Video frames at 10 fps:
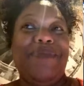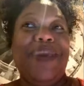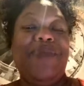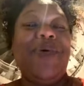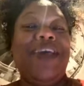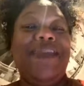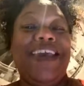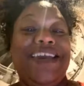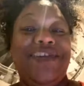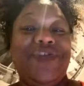people in the
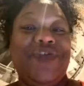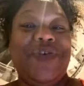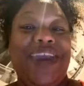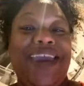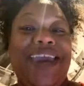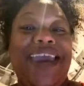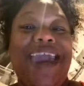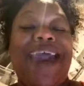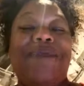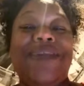industry
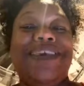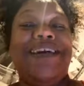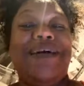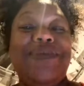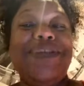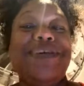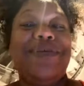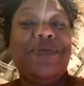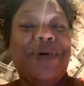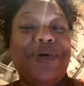happen to come into
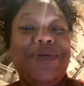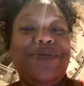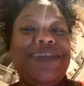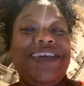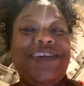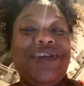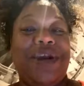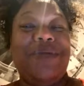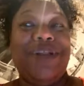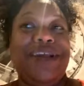the rooms and
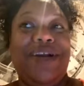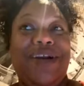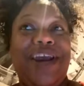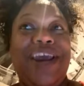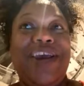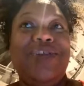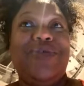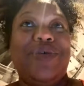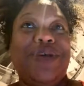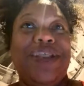share what they're
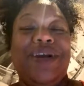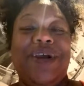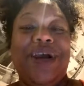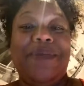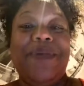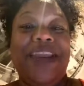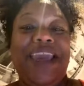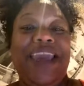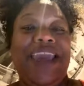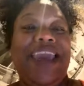doing with their
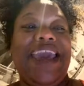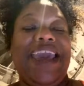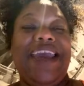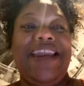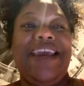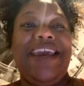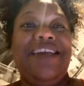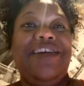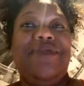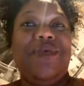company and
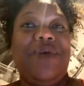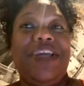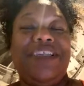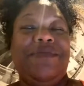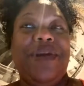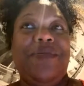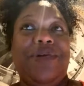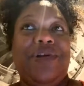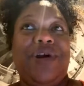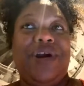different ways that
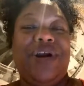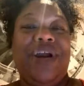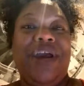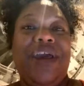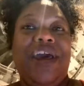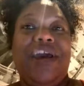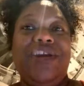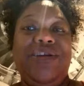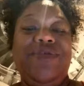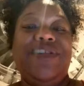people are
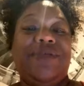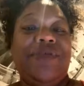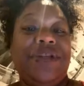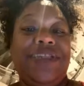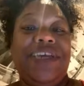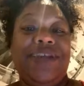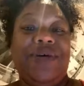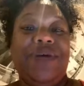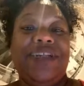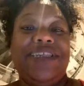using real estate
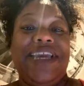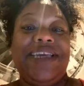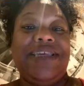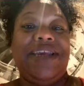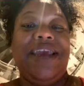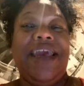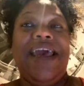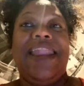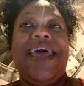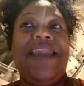tokenization.
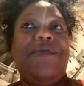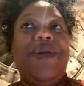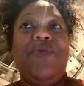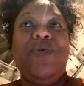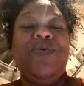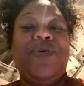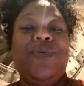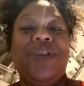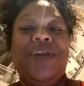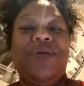A lot of people who were
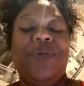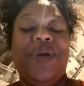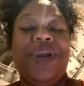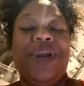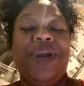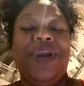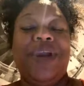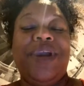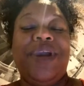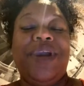really green to
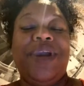this